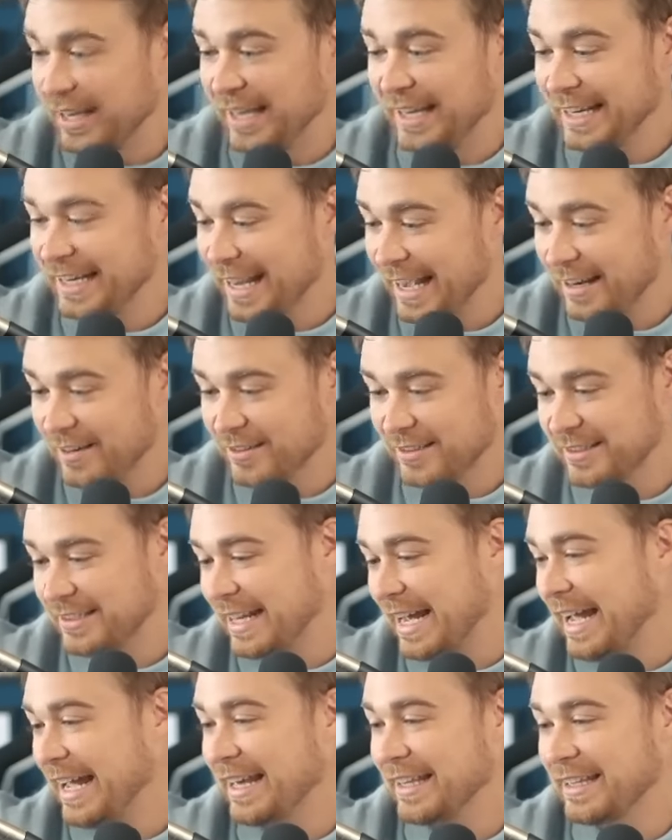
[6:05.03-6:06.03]
and again, on
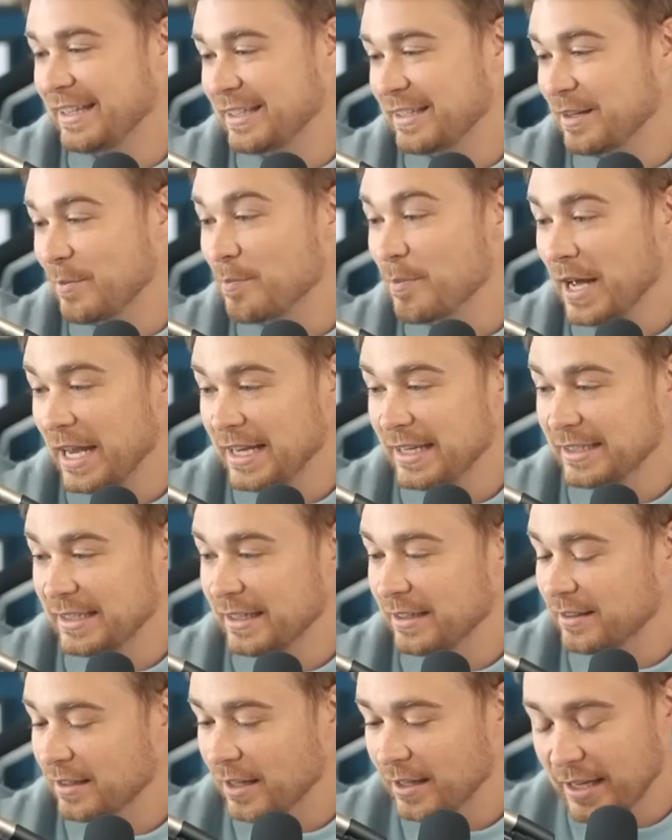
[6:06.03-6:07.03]
Stathead, this is
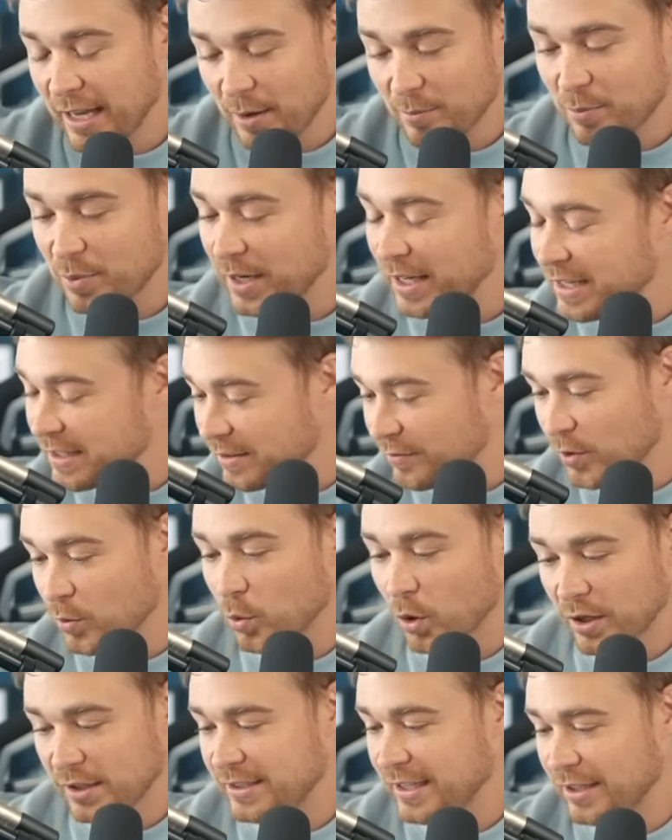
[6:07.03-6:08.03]
amazing. Again, please, if you
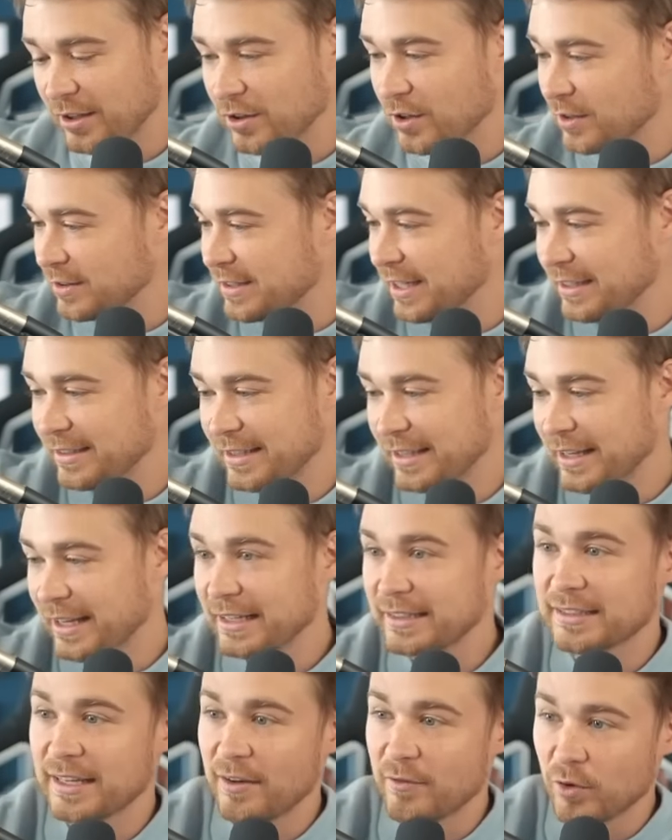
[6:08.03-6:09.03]
want to take your content to the
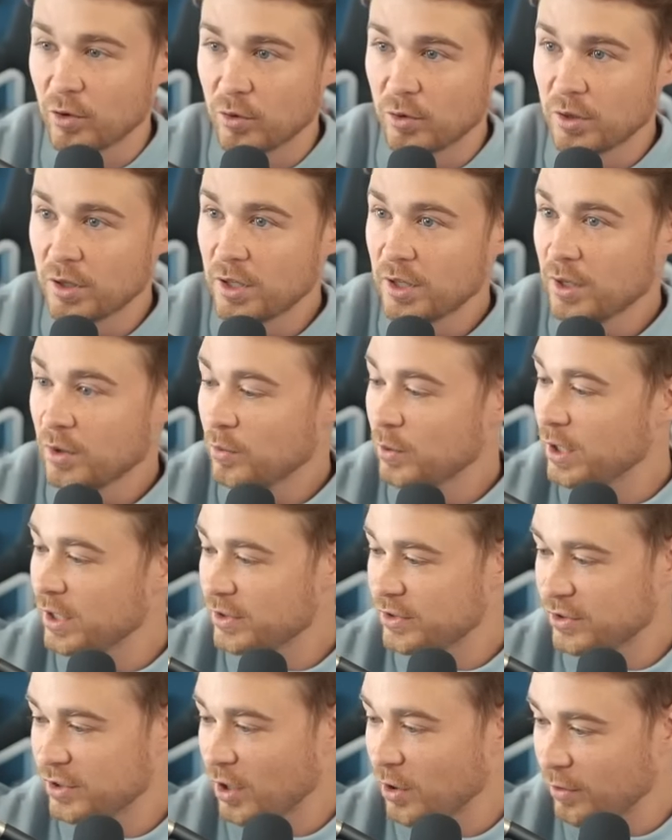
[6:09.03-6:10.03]
next level, we are
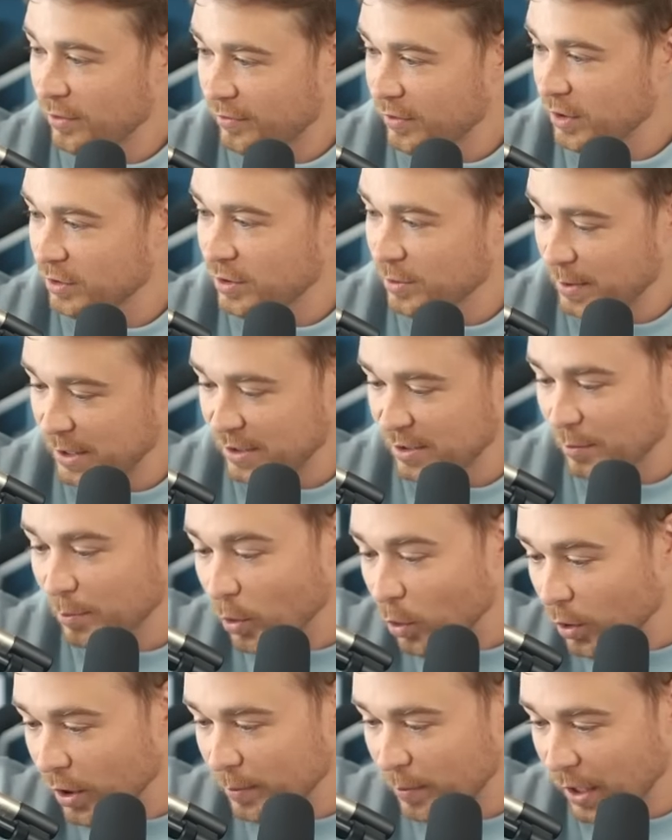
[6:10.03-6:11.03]
so thrilled to be
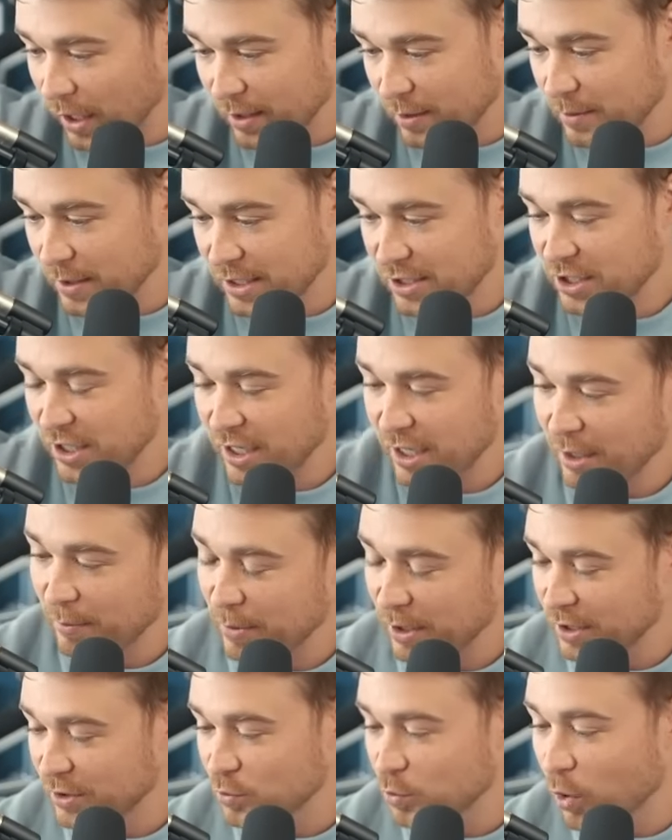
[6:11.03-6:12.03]
supported by them this year.
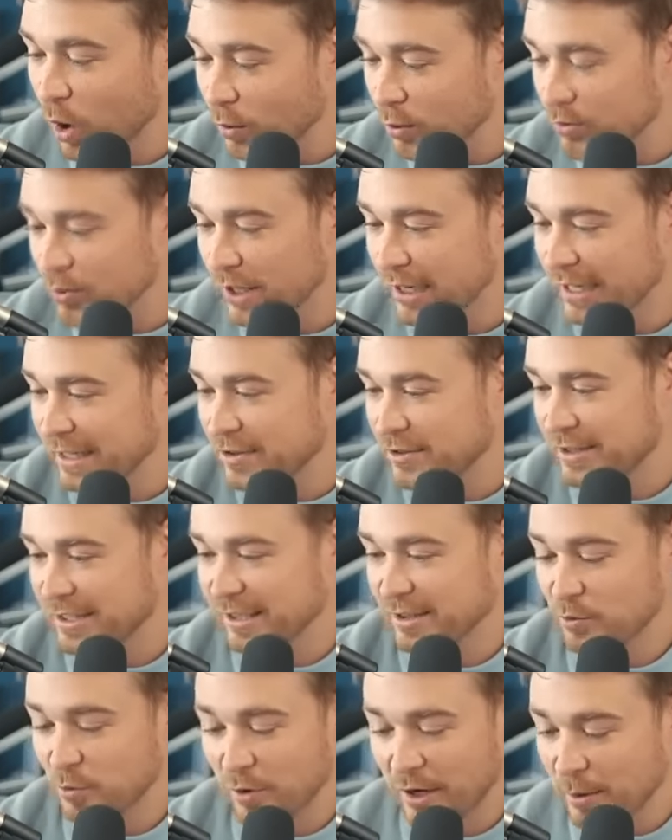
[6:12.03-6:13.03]
Because what was really interesting
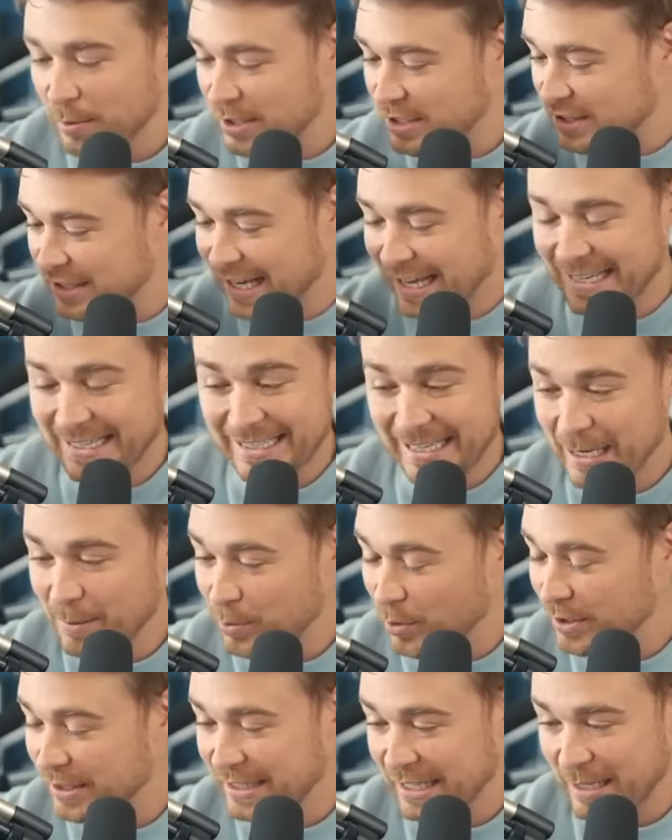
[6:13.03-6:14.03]
is we were able to just get
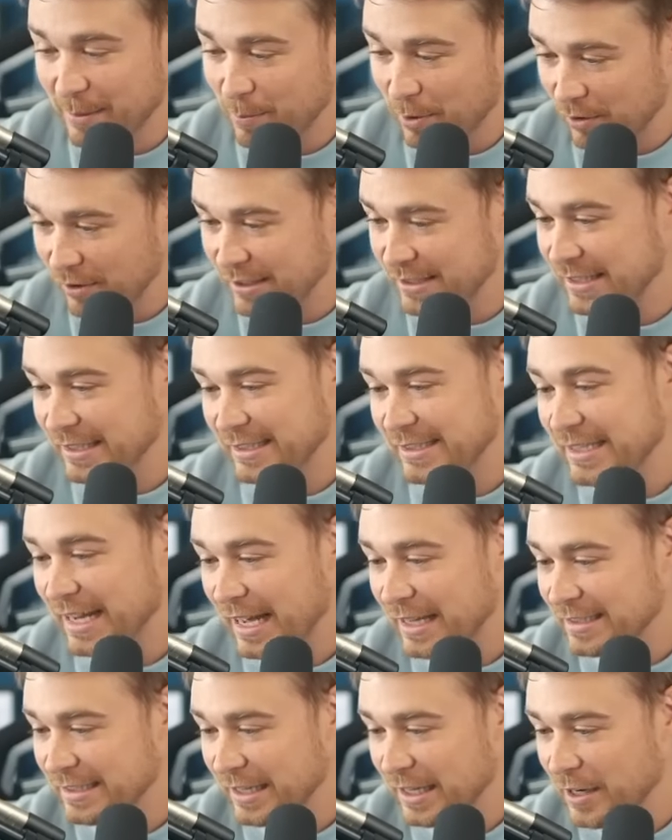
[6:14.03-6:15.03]
deeper and deeper into the
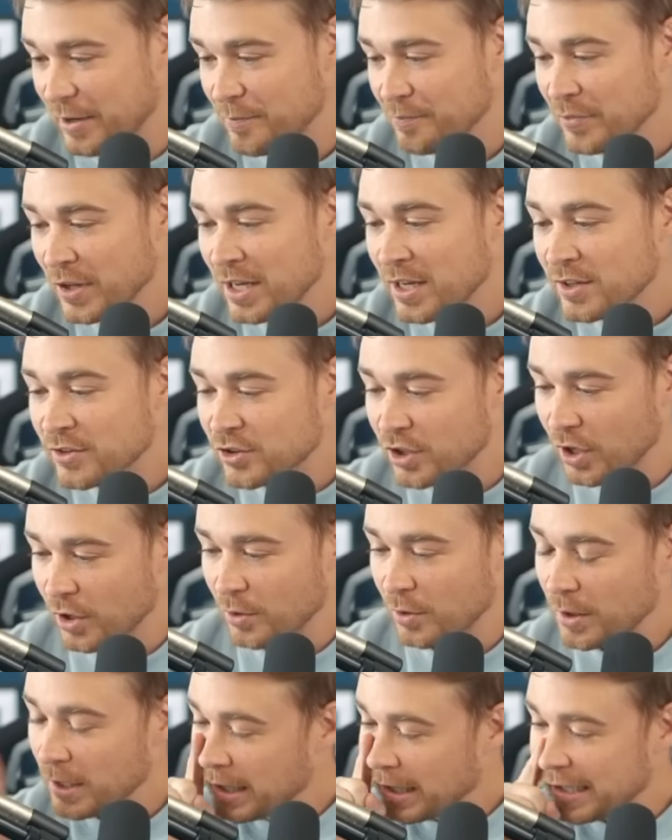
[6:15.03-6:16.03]
stats here. So
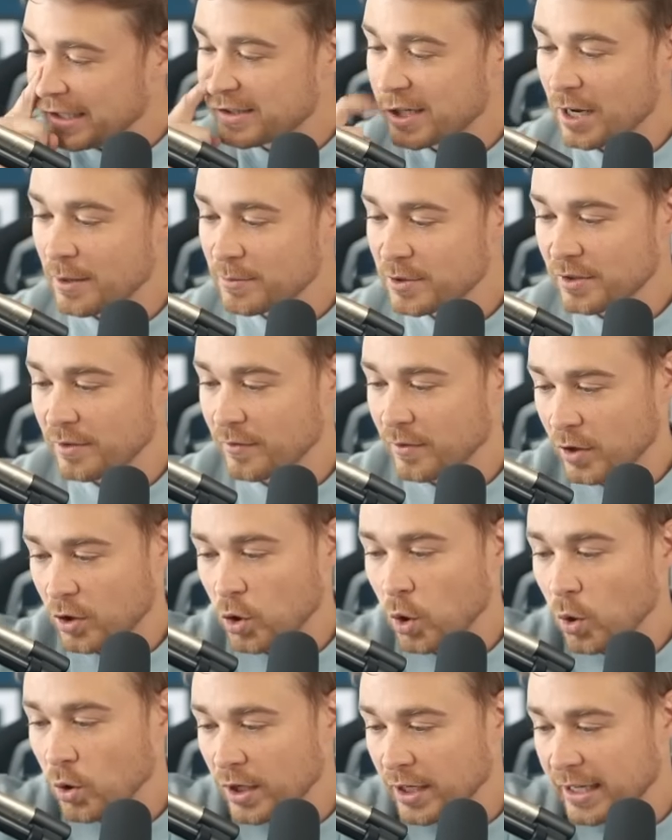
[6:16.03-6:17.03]
in terms of
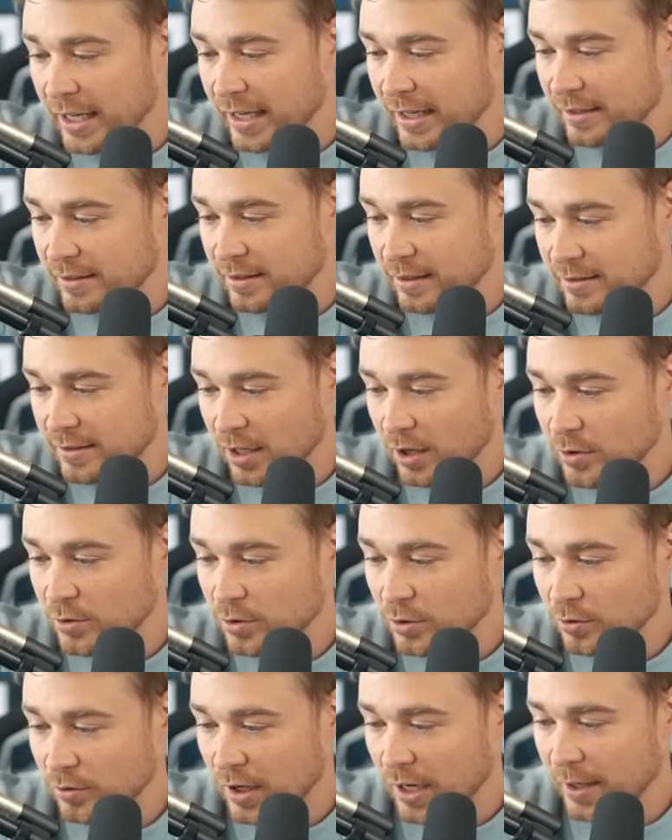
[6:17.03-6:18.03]
corner kicks in
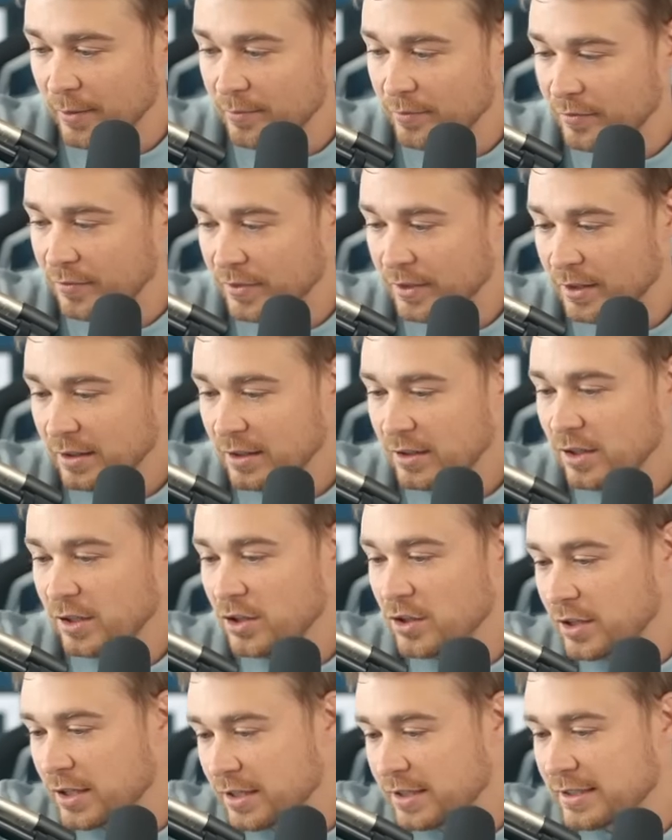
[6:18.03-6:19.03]
total, right,
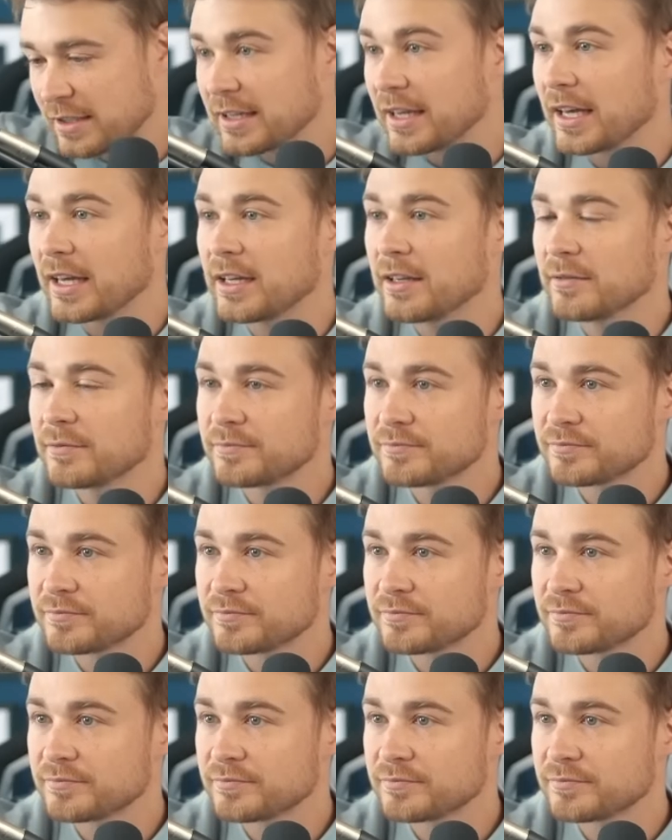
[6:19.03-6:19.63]
you can see